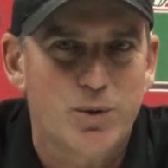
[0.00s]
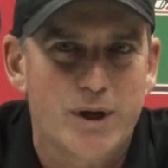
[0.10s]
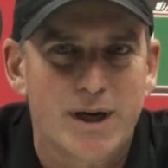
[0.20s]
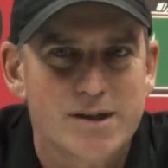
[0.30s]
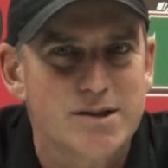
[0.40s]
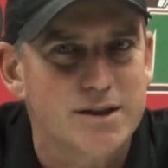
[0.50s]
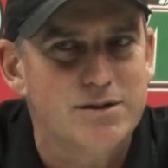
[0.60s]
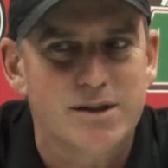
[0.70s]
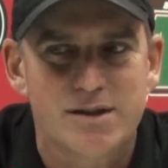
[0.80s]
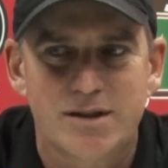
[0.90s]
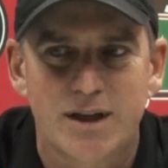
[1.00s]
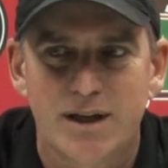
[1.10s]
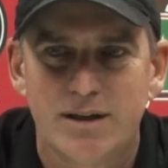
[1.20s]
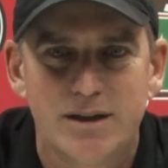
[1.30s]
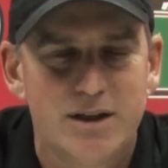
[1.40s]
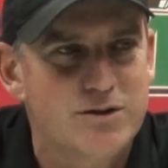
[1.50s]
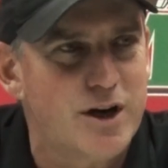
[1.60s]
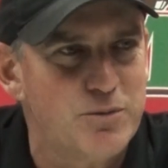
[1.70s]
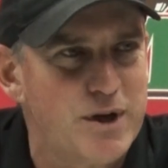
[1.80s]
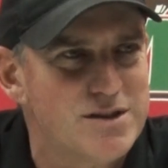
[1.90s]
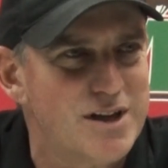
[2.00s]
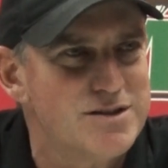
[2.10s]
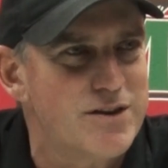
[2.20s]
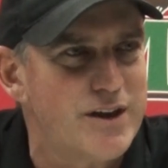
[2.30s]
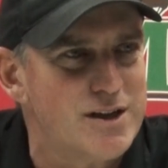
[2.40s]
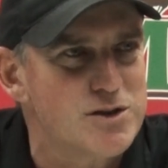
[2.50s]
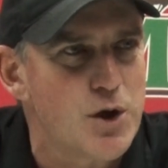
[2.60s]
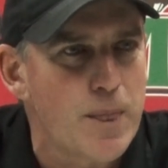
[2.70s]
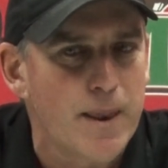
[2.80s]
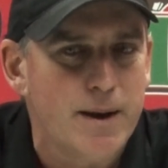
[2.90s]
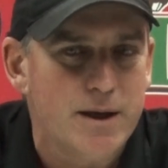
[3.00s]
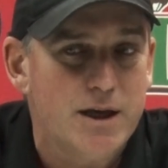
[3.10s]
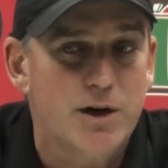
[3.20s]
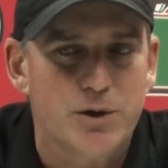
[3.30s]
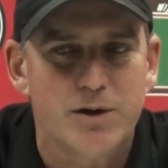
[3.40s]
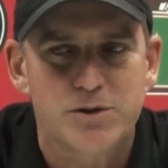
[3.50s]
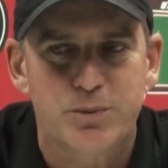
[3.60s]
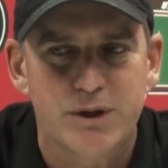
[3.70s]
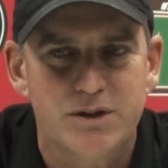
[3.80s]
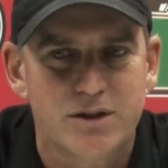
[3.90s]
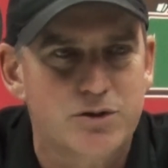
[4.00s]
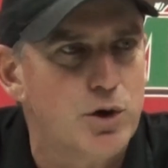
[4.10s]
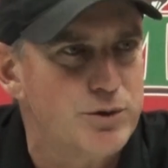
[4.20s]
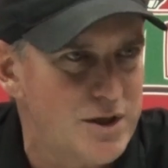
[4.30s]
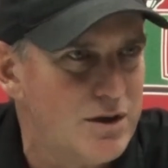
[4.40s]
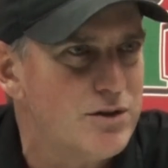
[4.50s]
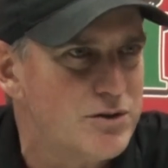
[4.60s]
quite honestly, just trying to make sense of things. We always preach control what you can